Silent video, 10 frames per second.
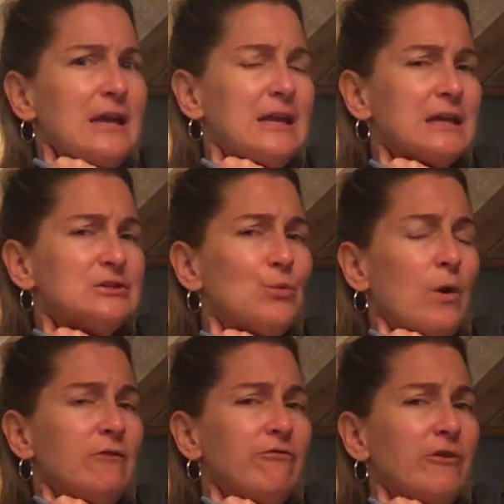to get to
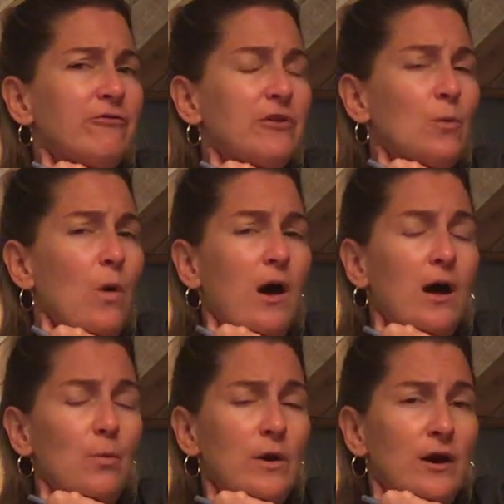
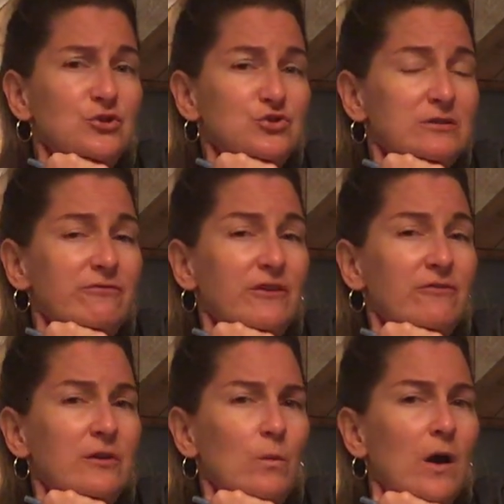
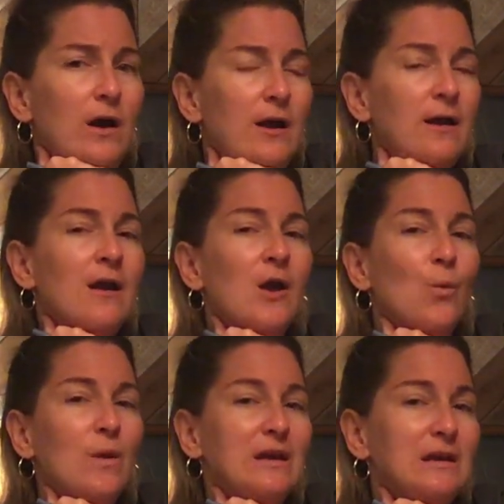151,
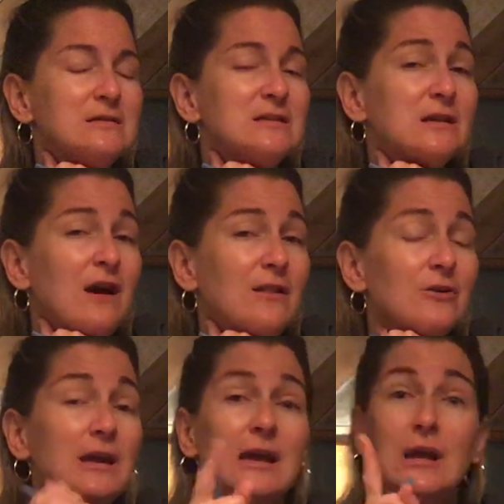we need to
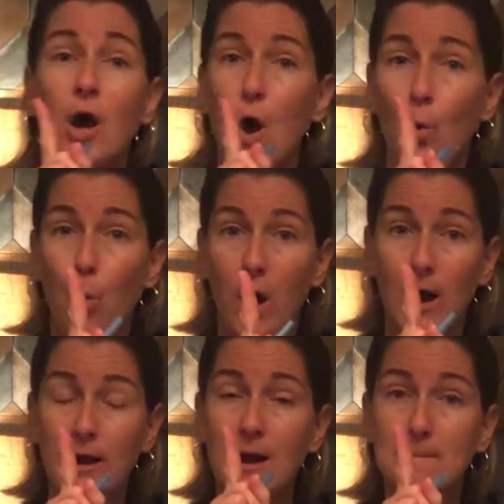color in
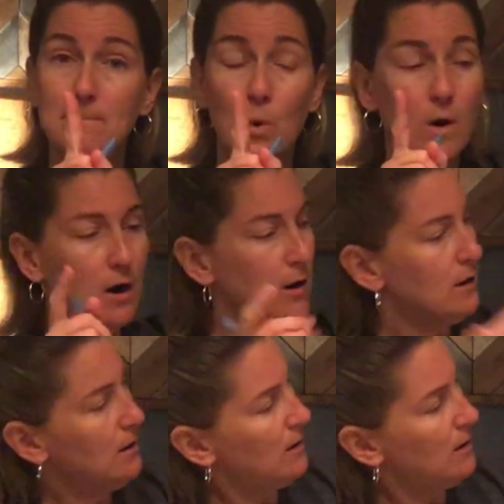1 more.